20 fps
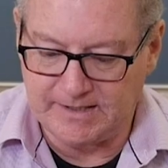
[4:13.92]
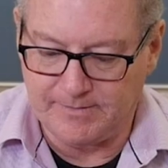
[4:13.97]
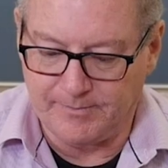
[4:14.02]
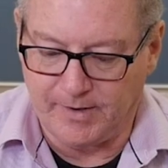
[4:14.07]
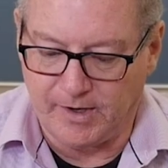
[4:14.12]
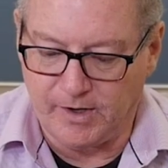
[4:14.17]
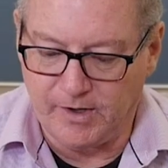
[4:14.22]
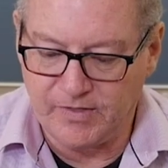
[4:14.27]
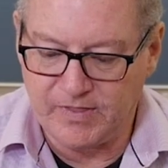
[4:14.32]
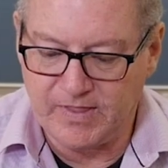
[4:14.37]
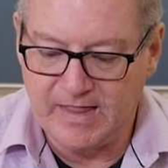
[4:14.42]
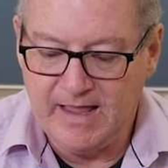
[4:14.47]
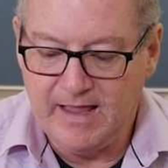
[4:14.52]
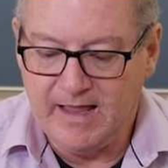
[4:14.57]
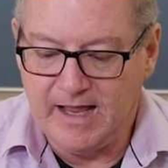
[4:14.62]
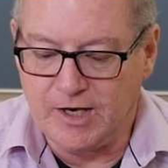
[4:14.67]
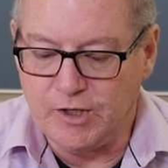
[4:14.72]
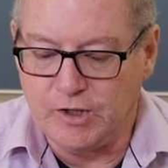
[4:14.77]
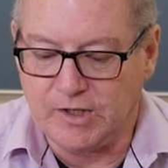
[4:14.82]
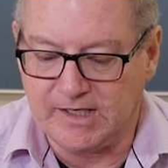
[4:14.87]
in both,
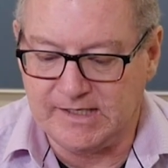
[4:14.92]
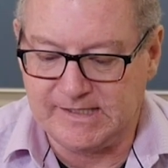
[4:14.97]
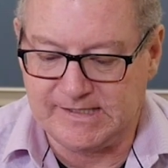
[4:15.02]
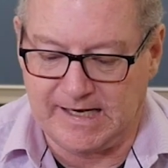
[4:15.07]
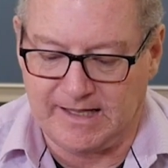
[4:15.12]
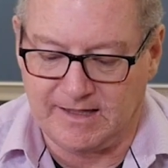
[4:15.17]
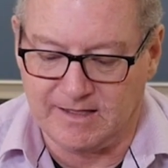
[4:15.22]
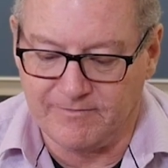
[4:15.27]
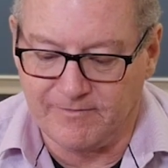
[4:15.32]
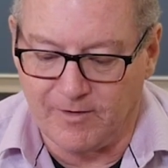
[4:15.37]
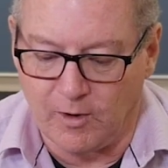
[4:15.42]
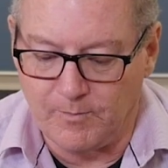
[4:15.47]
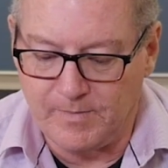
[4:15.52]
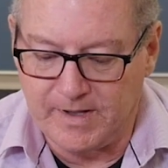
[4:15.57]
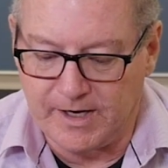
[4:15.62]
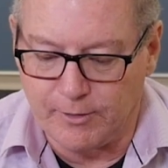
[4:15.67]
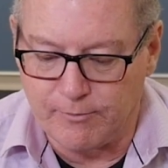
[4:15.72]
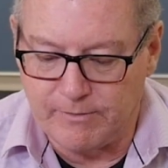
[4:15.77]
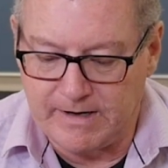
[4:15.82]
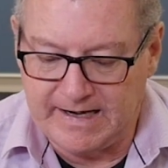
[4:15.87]
and you can see the
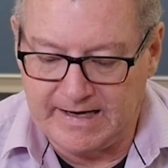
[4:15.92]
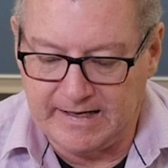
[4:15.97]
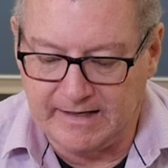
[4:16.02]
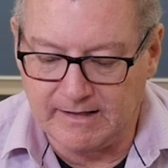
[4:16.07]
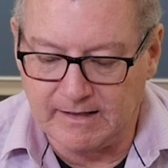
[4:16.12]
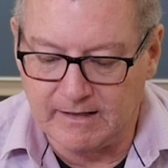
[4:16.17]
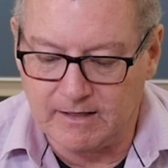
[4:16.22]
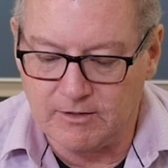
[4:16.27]
voltmeter reading